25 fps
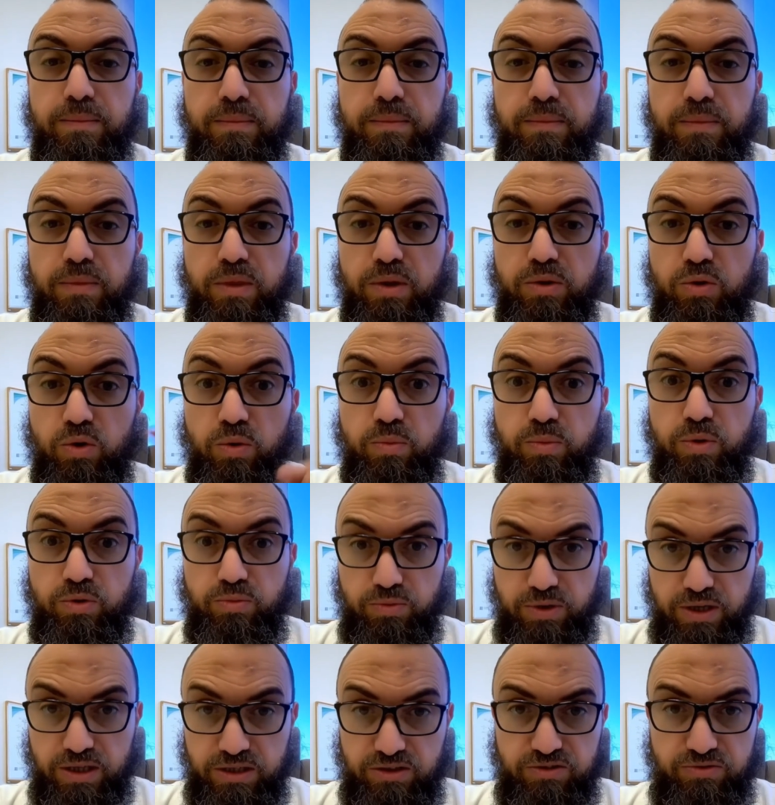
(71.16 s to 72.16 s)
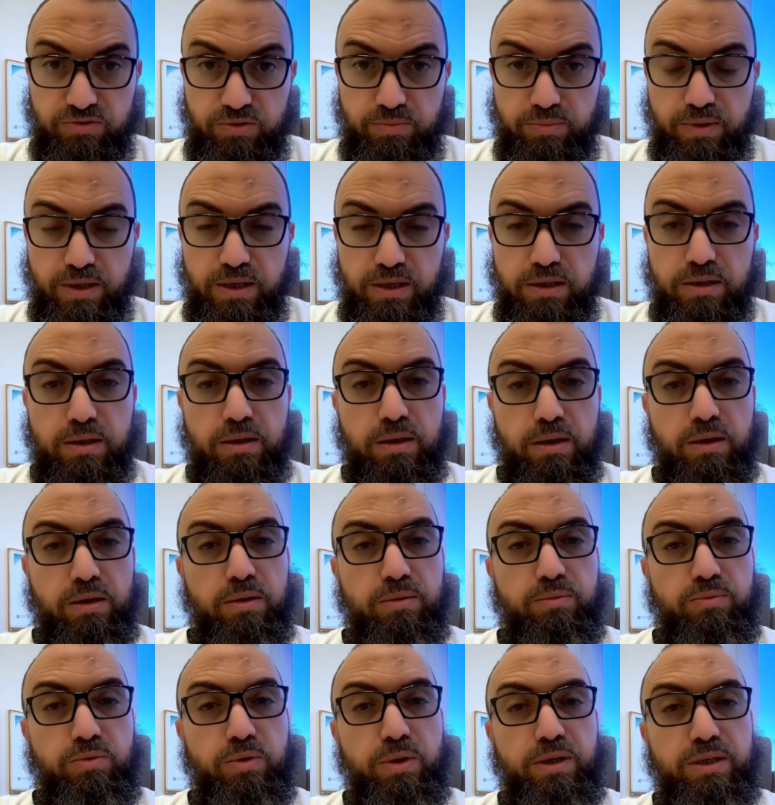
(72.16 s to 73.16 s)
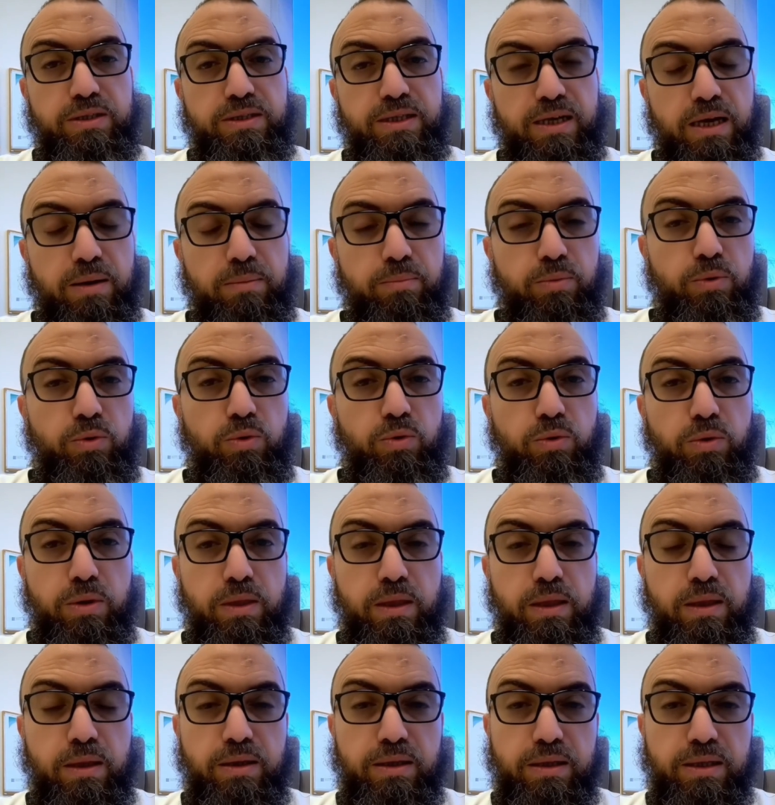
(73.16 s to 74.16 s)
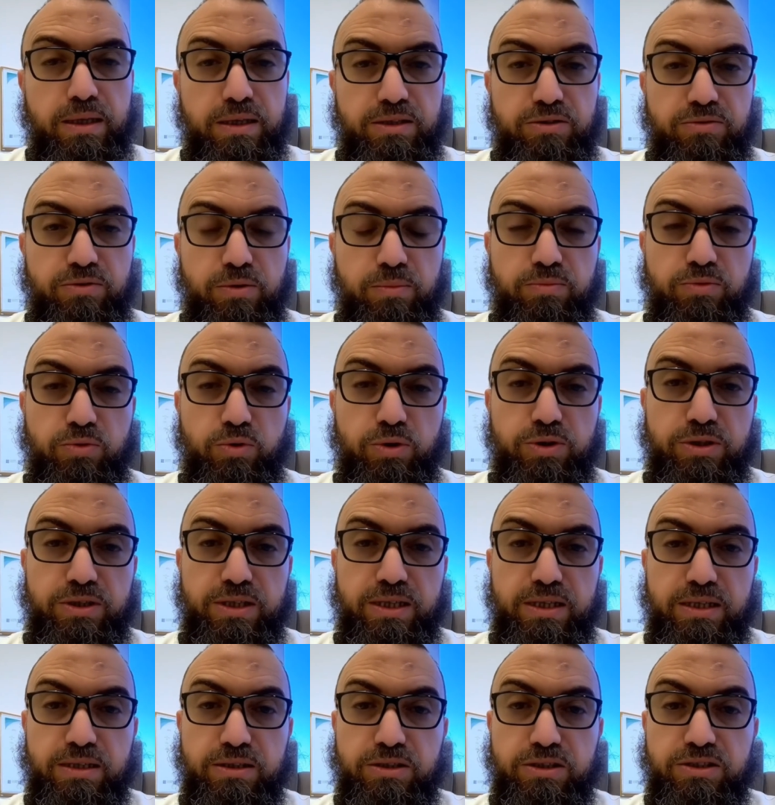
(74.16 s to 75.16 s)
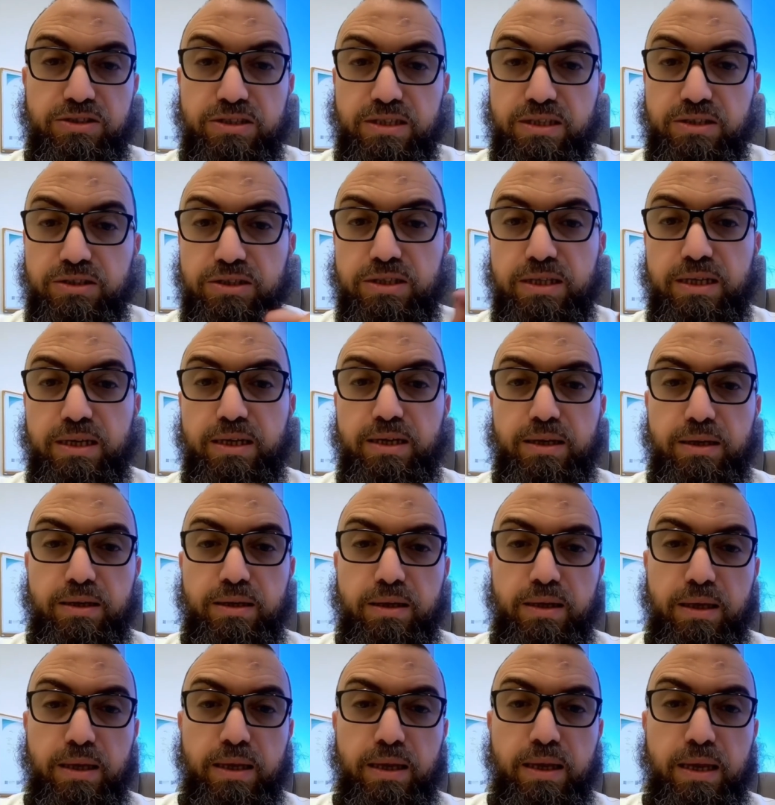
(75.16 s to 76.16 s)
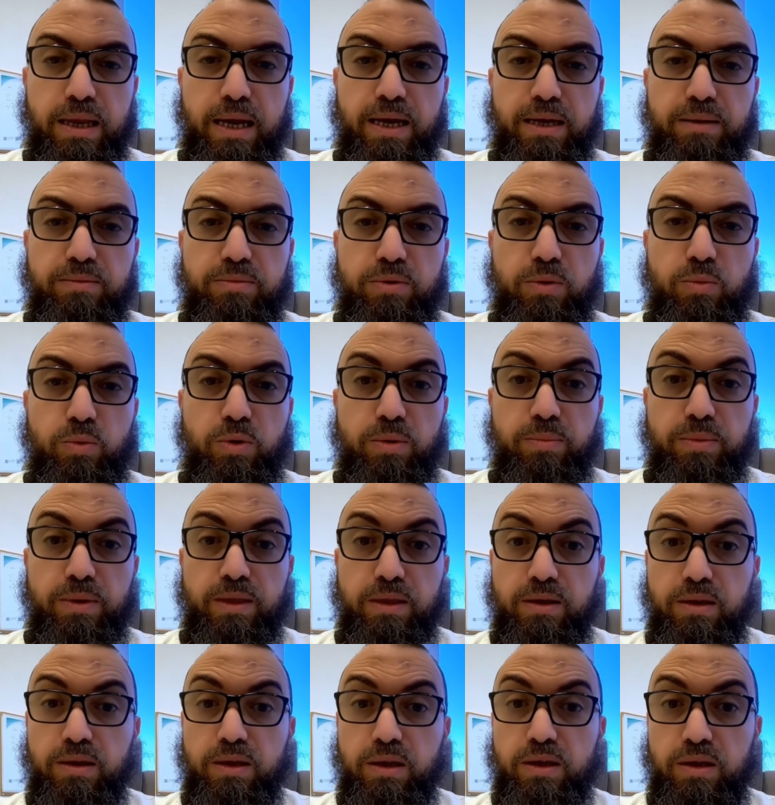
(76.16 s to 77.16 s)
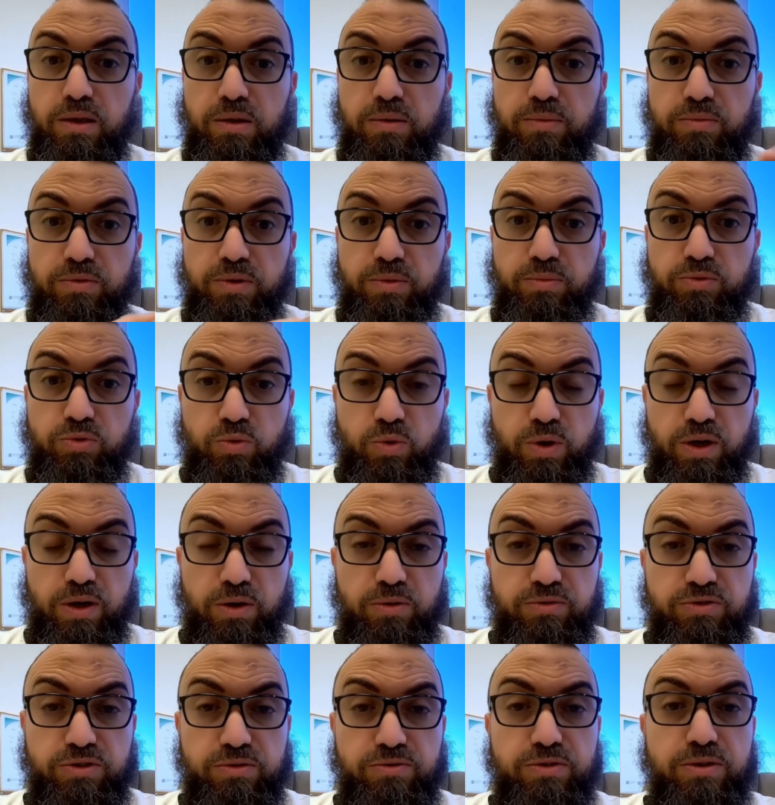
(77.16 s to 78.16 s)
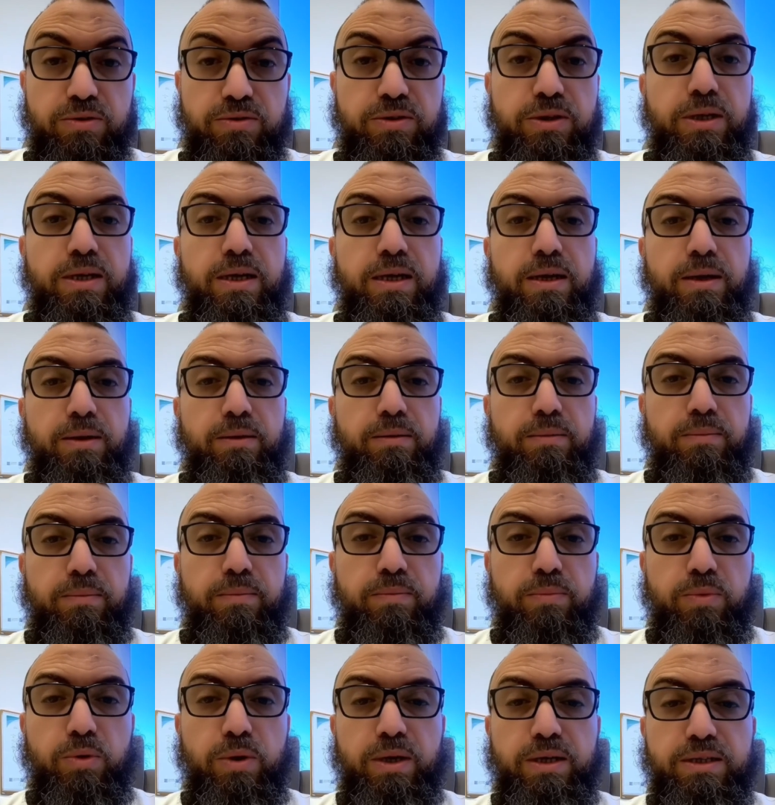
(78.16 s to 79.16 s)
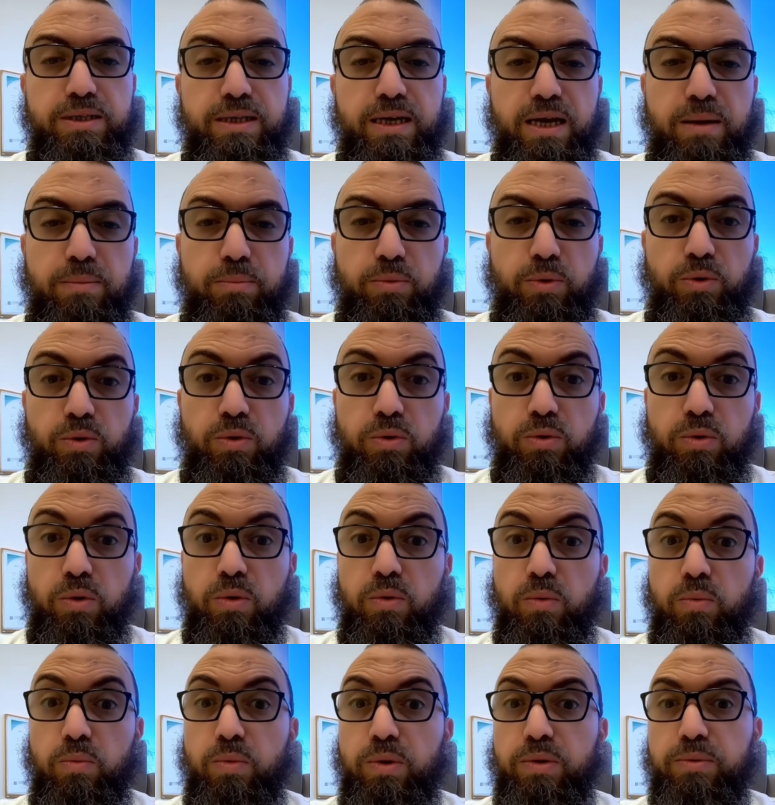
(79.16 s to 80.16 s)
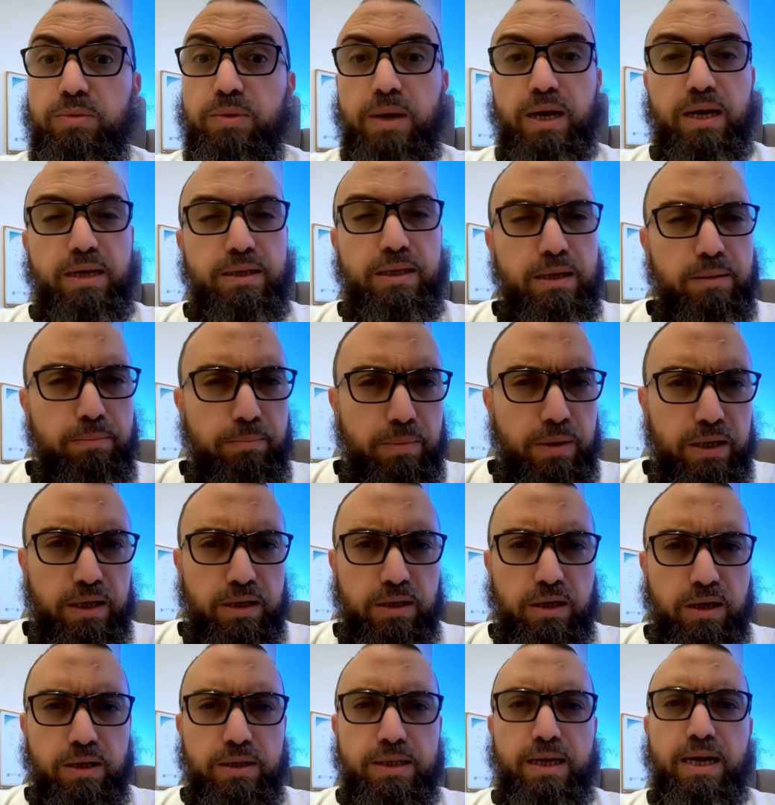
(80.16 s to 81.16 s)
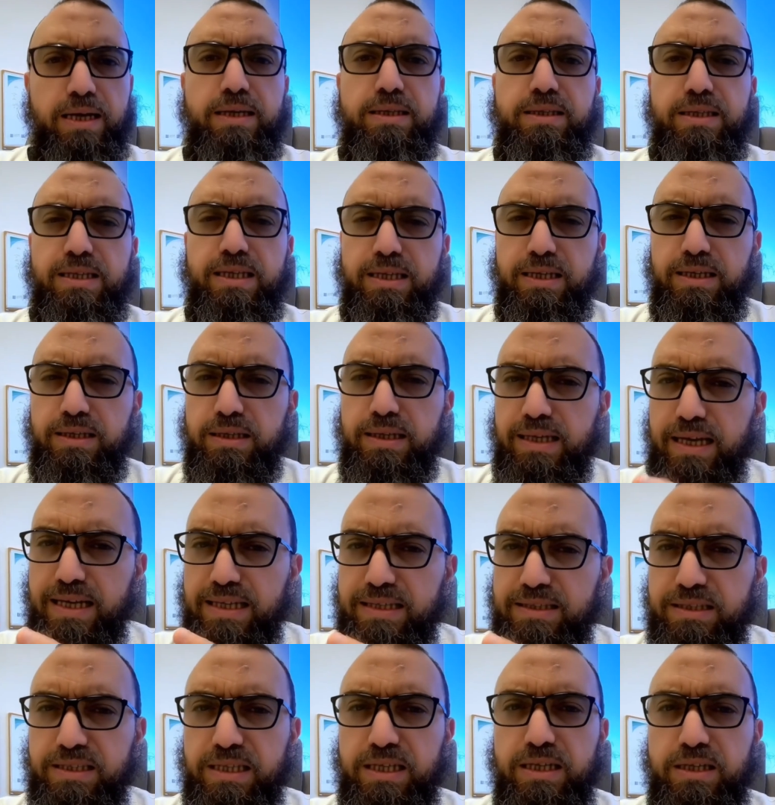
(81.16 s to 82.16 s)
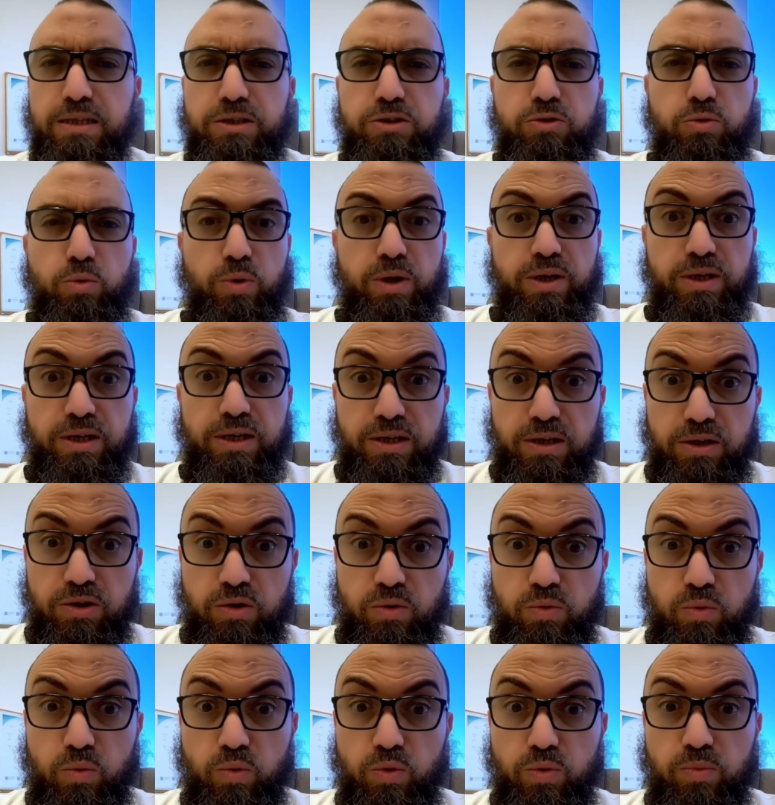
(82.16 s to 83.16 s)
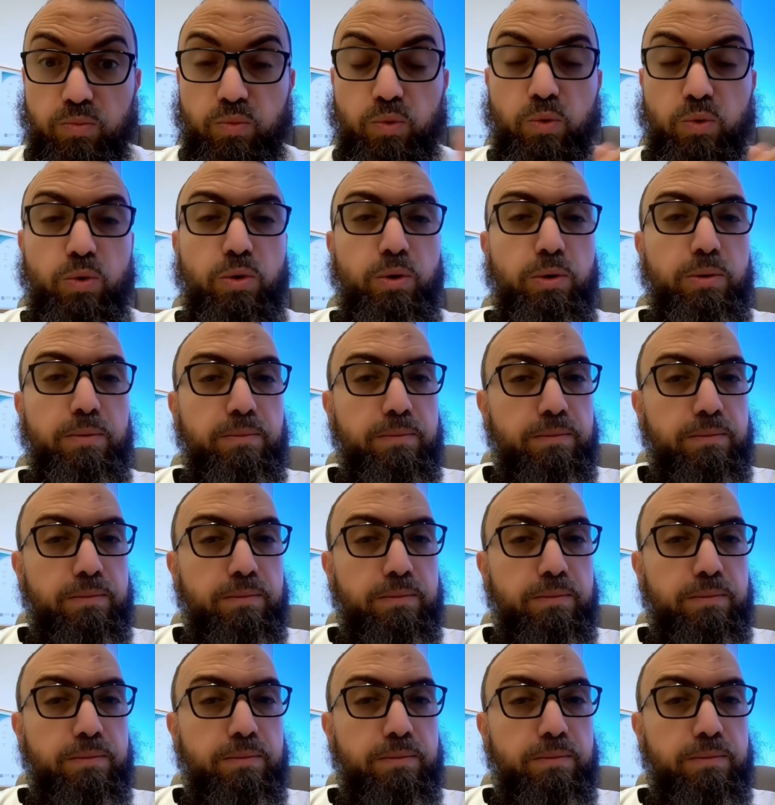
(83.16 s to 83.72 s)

The normal range for men, for example, is from 14 to 16, and for women, from 12 to 15. For example, we find that men are 19, 18, 20, or more.